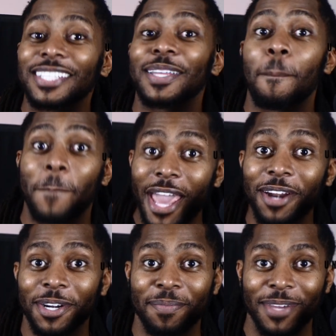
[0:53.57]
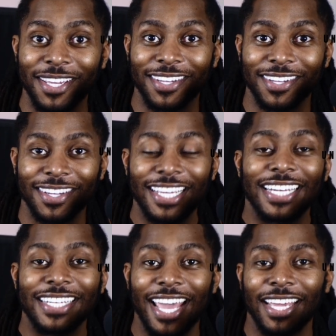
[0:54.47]
better than me,
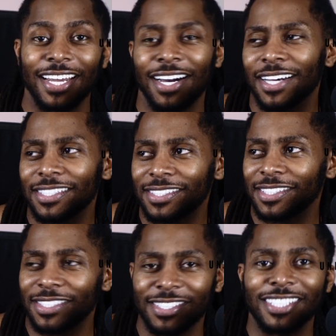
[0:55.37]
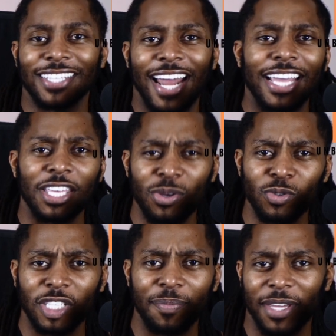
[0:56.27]
that such that I can use
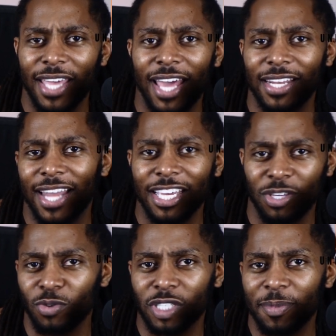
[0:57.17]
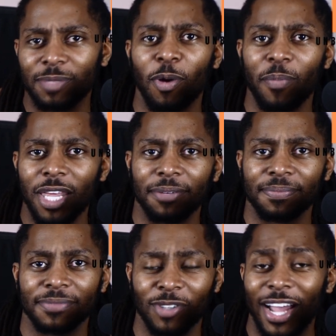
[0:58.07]
them and kind of like use them as momentum.
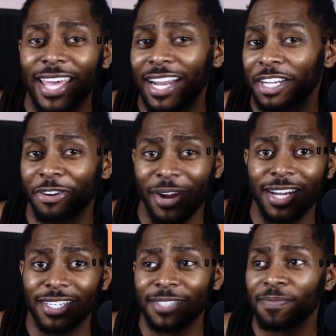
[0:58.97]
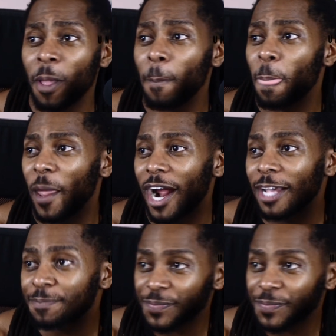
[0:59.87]
So I kind of created it. All right.